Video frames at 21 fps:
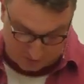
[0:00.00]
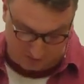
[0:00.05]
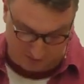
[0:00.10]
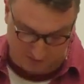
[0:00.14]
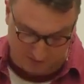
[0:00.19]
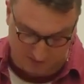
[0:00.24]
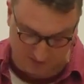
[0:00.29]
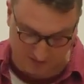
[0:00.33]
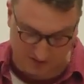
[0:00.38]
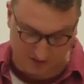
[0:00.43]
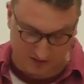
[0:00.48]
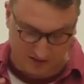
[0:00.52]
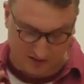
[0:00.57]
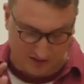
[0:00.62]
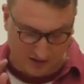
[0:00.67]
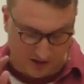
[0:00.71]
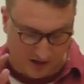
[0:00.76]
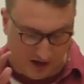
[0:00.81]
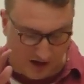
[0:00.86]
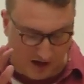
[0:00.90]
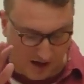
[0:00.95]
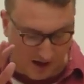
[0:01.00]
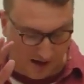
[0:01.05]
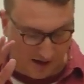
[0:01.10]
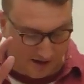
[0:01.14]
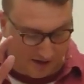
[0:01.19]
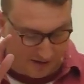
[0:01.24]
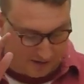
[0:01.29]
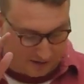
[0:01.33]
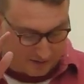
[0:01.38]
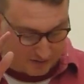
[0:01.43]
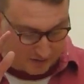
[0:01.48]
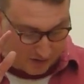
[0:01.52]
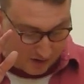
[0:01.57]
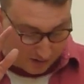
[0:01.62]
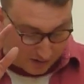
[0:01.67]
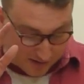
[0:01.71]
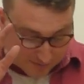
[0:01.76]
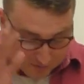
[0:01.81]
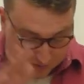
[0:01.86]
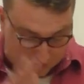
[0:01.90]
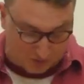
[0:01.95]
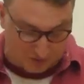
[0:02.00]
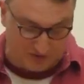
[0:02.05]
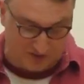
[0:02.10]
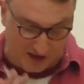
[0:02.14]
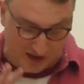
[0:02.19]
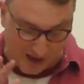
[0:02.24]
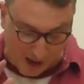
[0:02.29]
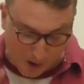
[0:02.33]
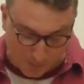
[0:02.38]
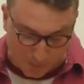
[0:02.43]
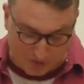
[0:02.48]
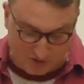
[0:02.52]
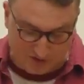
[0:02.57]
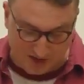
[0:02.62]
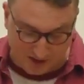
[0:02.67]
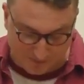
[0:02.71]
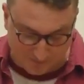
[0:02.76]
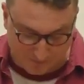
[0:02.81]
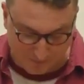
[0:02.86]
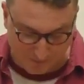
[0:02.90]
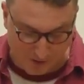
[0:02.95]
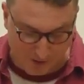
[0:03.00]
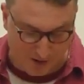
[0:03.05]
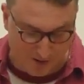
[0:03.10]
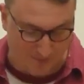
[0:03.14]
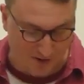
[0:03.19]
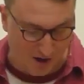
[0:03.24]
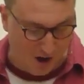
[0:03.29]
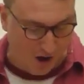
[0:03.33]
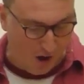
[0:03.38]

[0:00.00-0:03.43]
us to help us stand firm